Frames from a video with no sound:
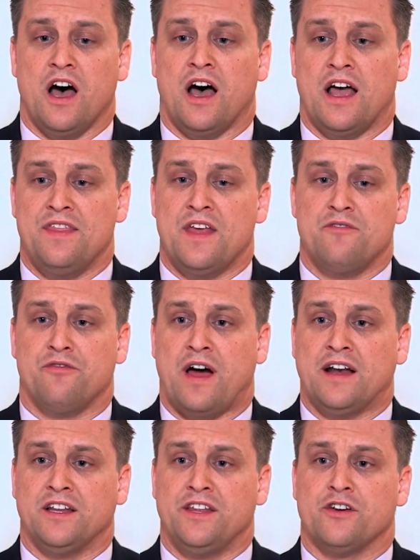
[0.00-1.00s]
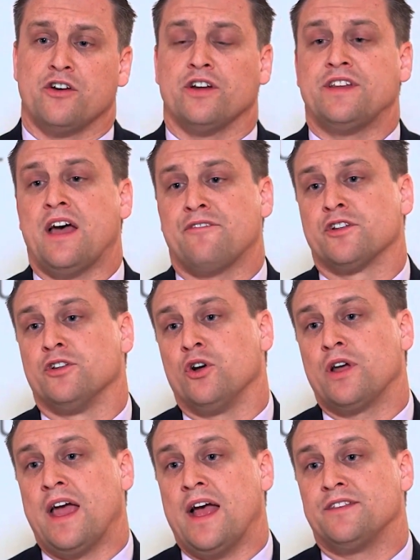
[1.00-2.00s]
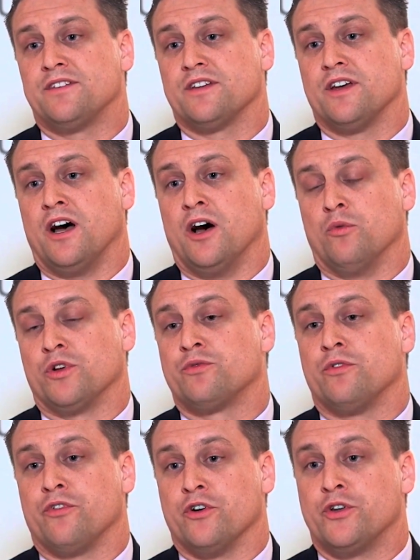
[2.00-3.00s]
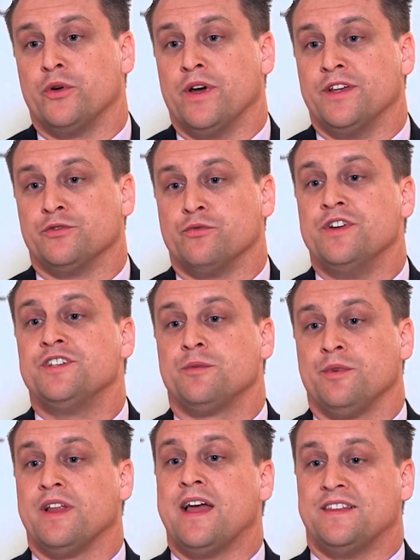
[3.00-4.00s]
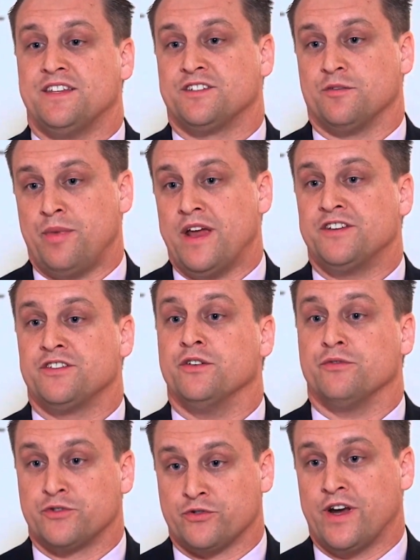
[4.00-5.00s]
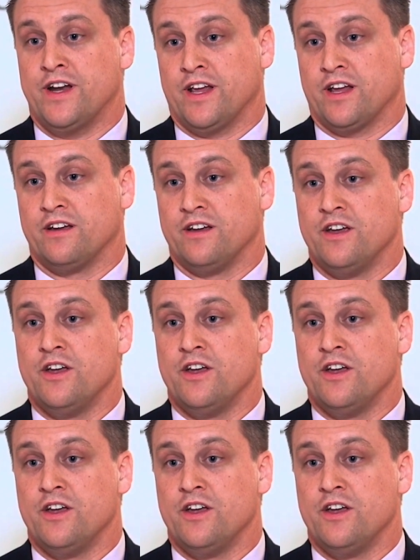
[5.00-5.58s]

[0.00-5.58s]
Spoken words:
And then finally, they're going to have to look at what's referred to as reasonable anticipation of trading.